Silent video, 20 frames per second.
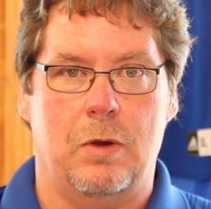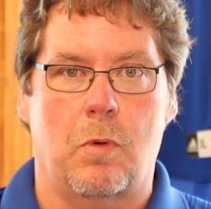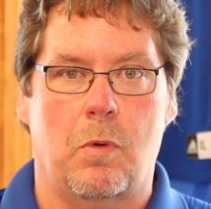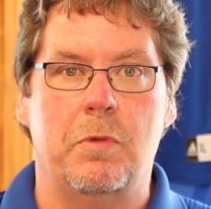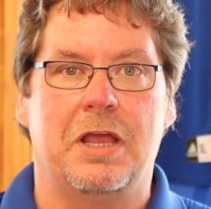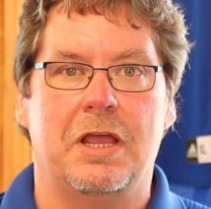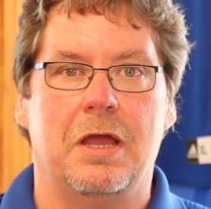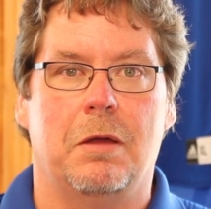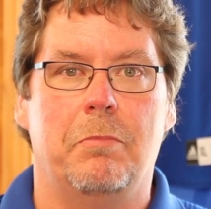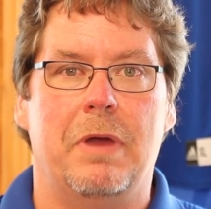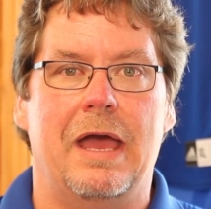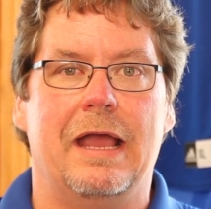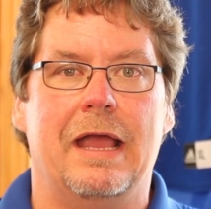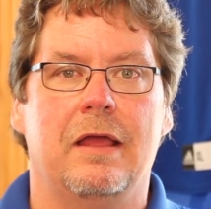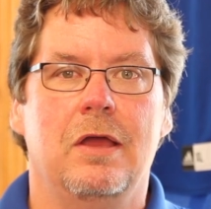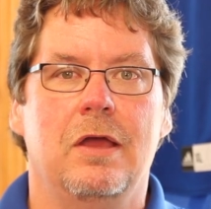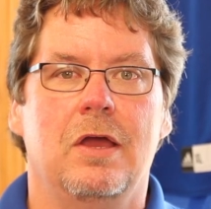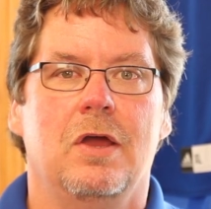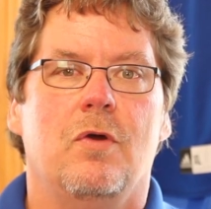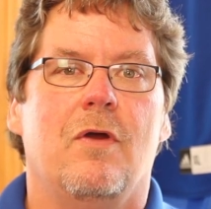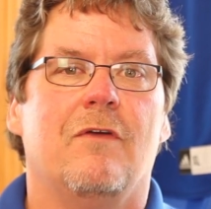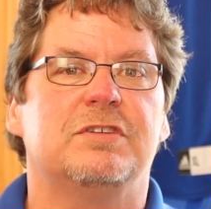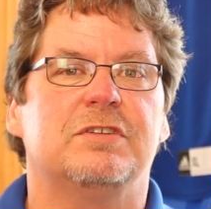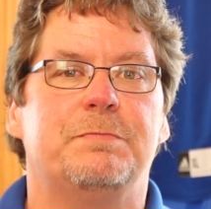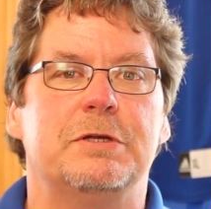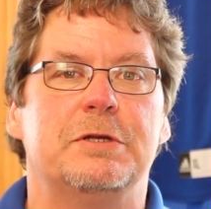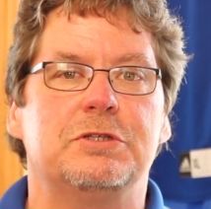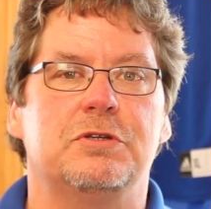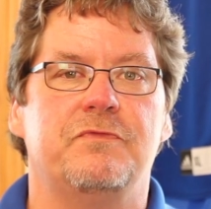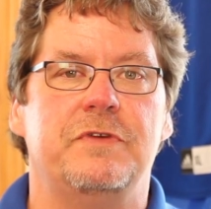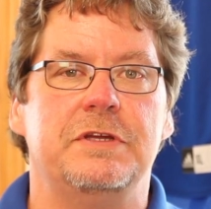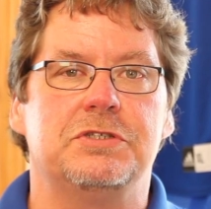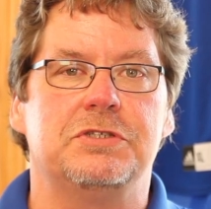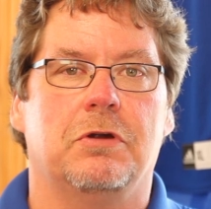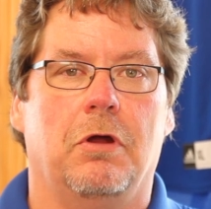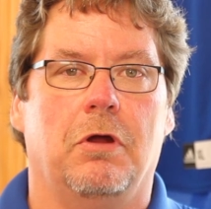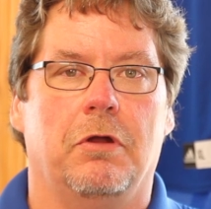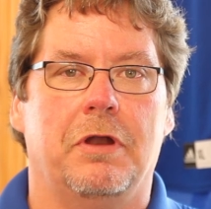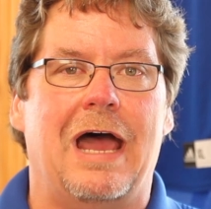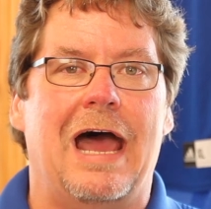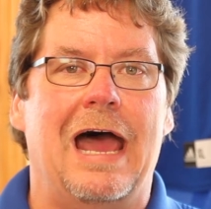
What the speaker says: When we come back, we have a special feature on